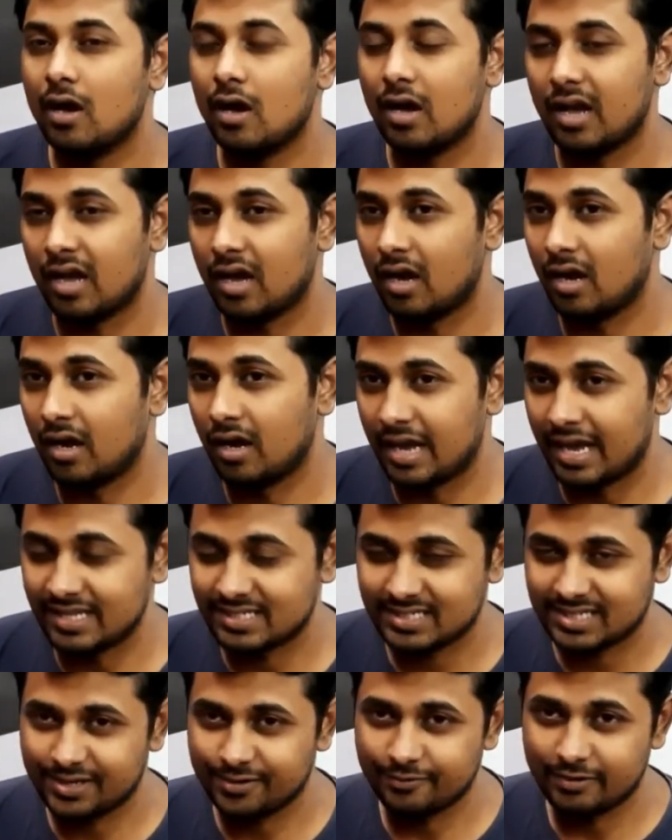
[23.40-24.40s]

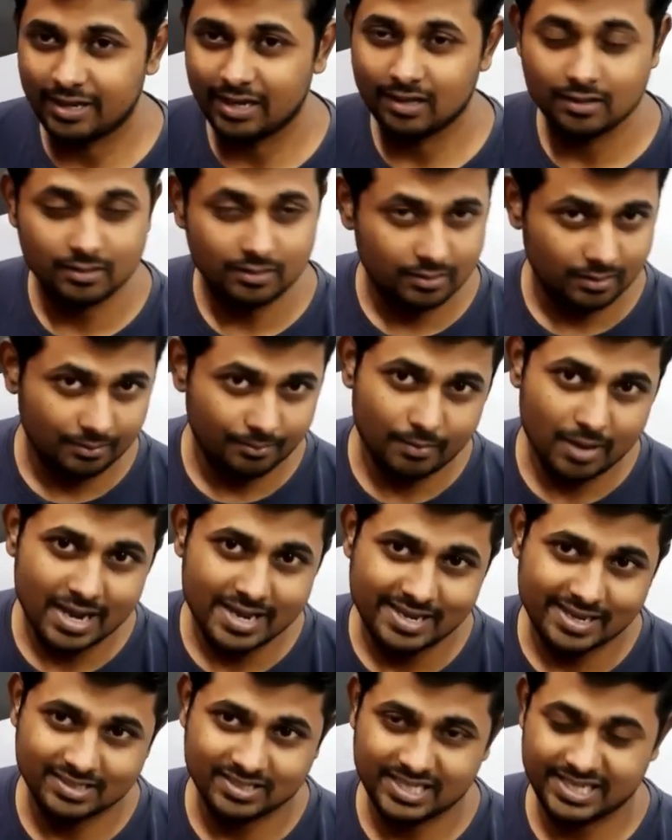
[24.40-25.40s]
SQL,
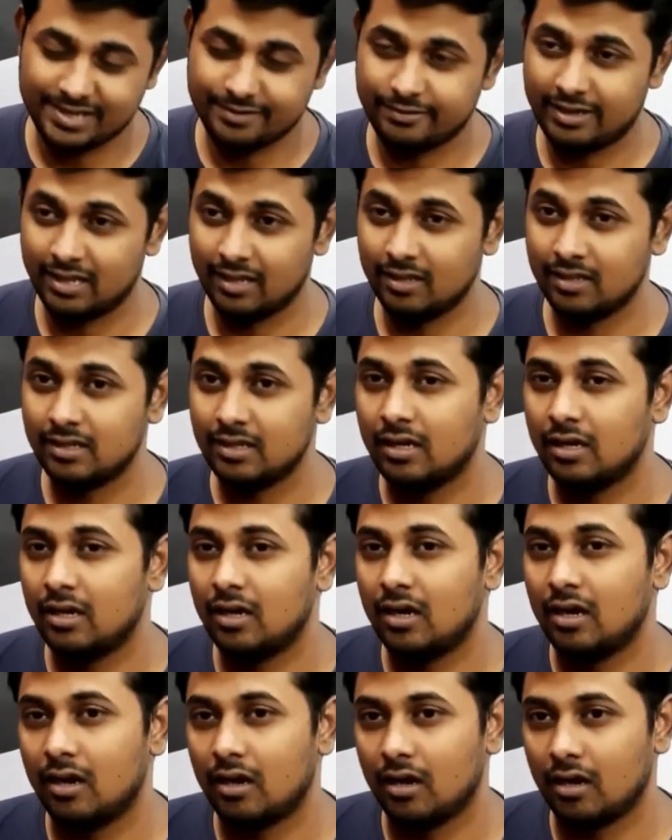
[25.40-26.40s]
MySQL,
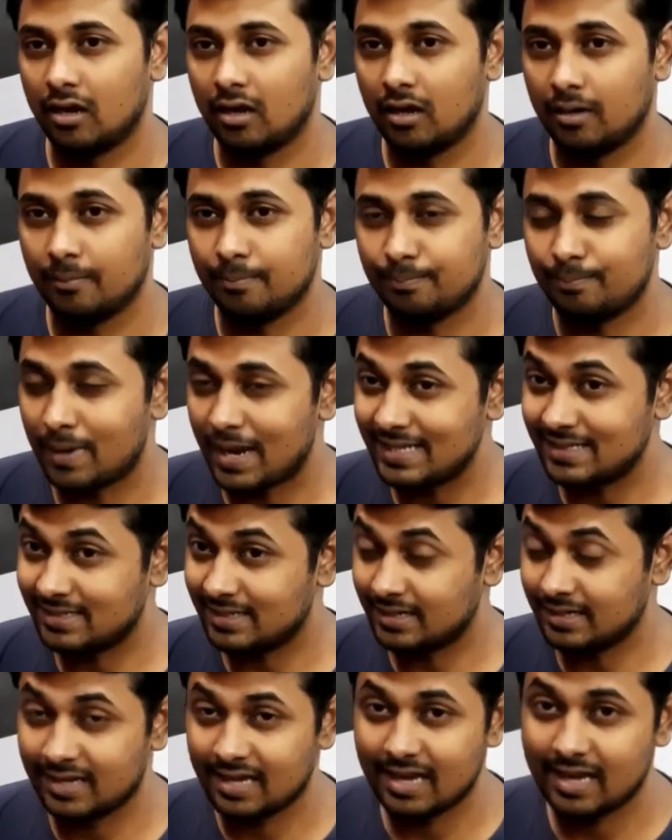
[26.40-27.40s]

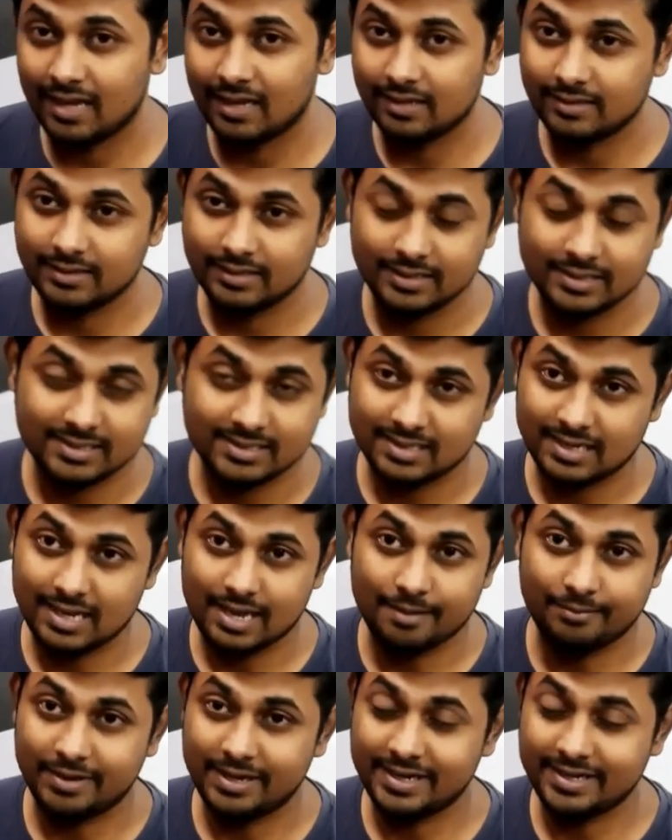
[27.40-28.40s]
Python, its
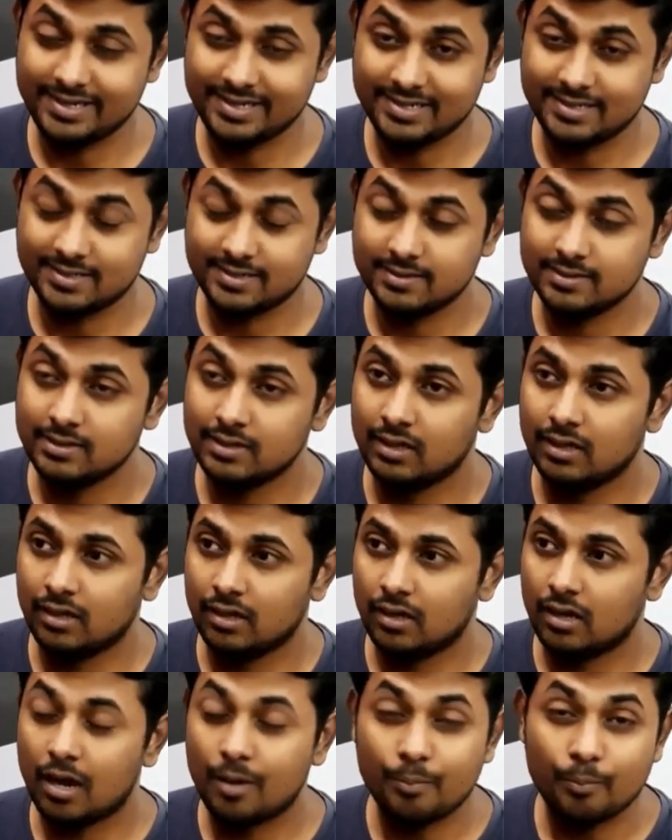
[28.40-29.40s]
libraries.
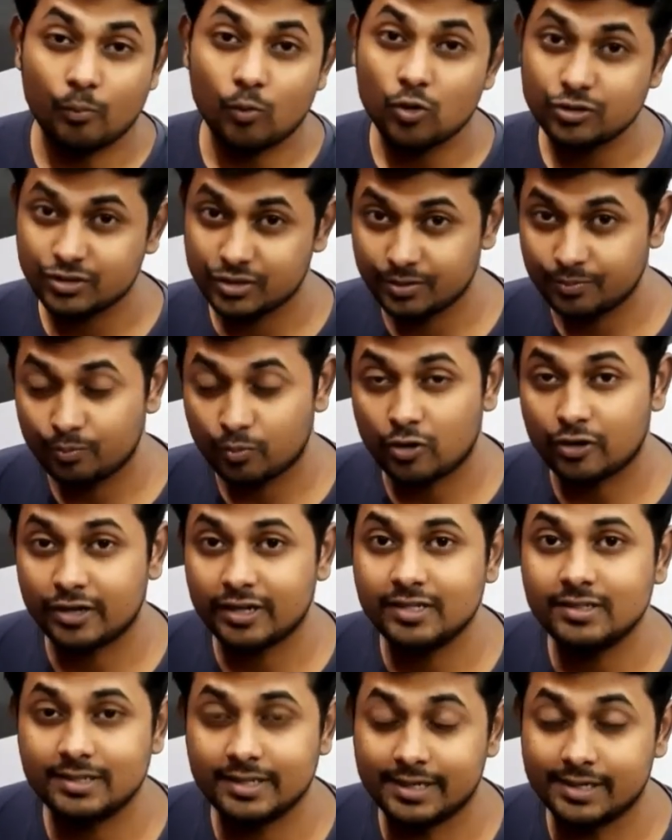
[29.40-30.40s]
A most
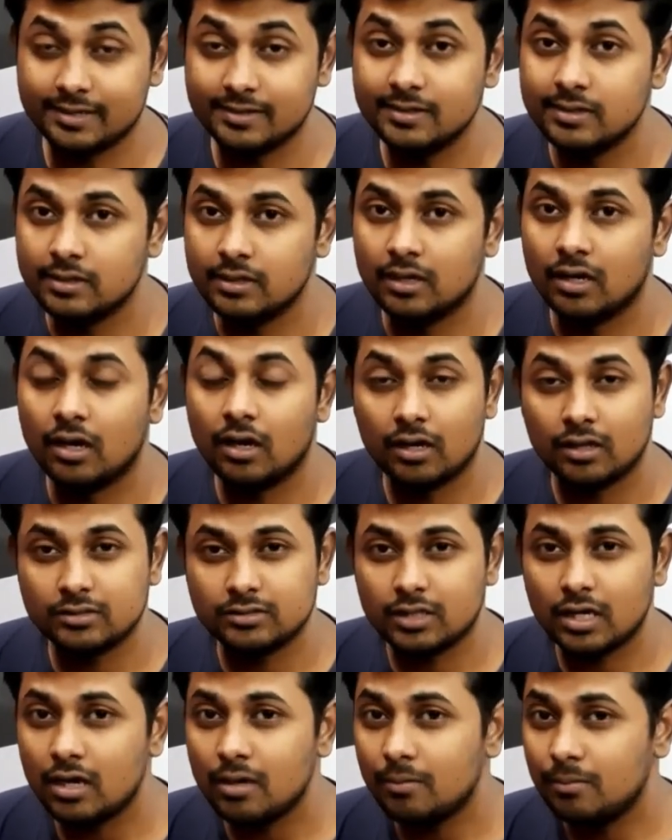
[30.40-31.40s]
important thing,
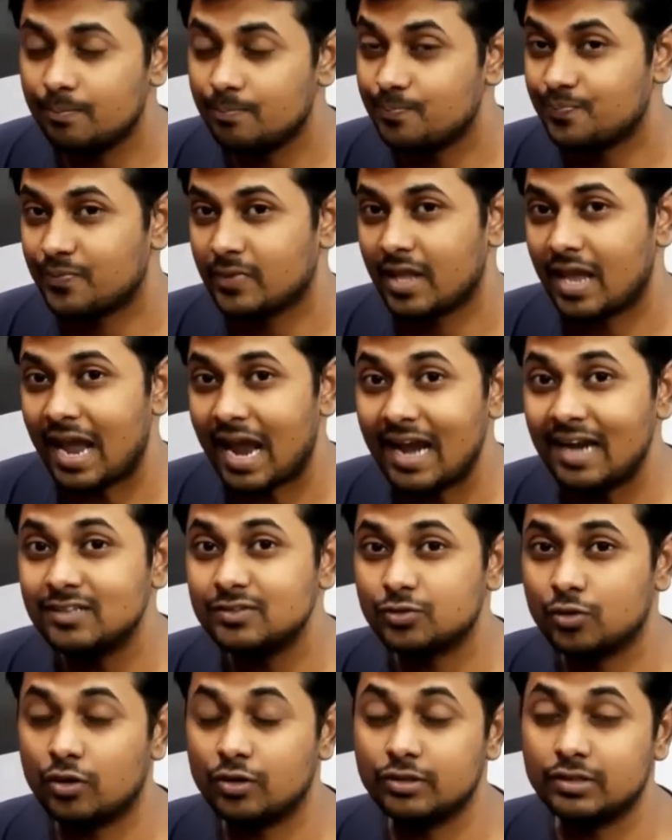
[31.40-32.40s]
the
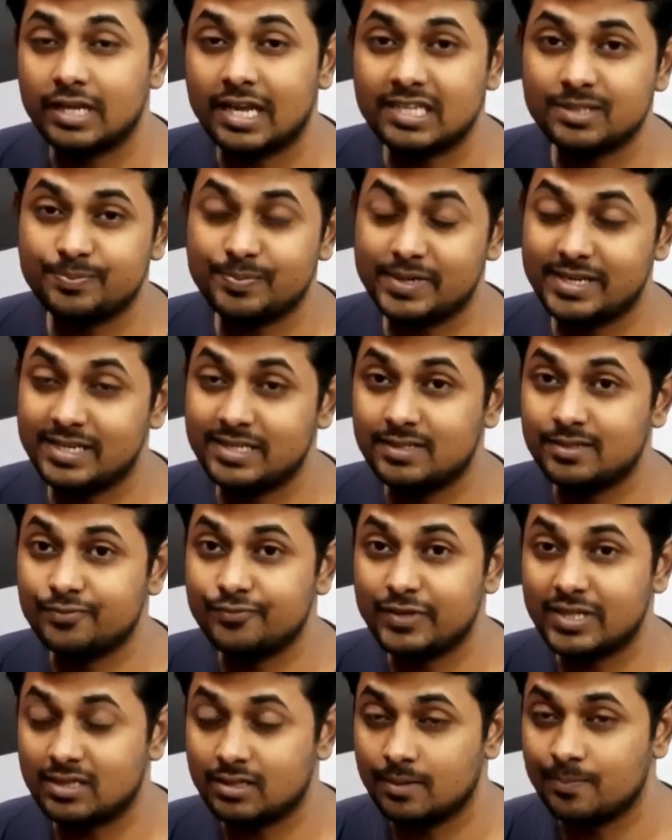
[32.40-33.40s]
hands-on experience
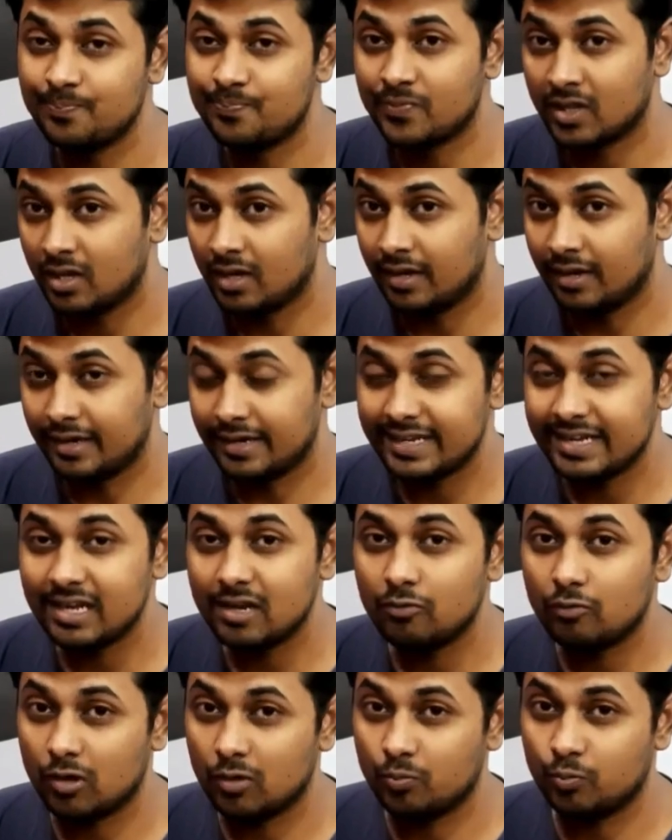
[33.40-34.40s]
with
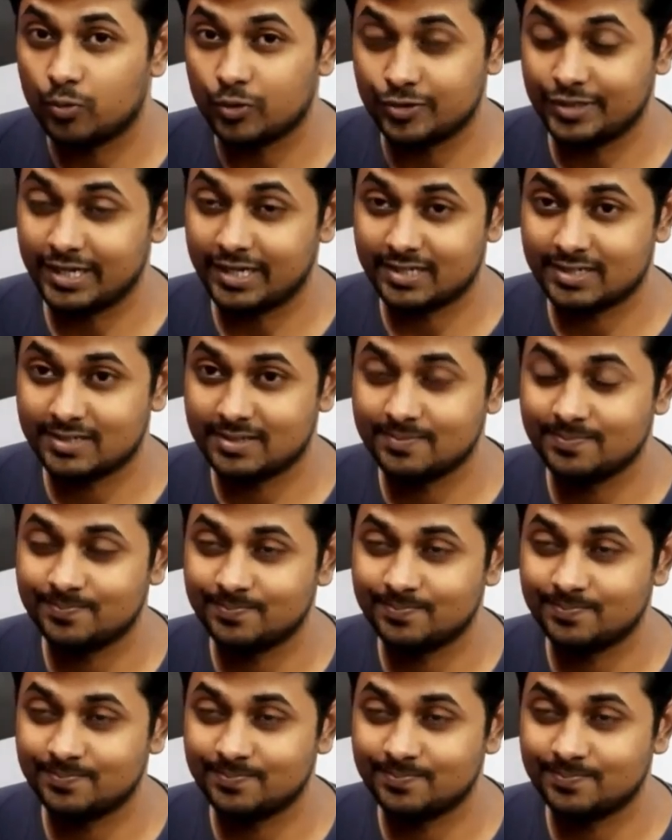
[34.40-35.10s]
real-world projects.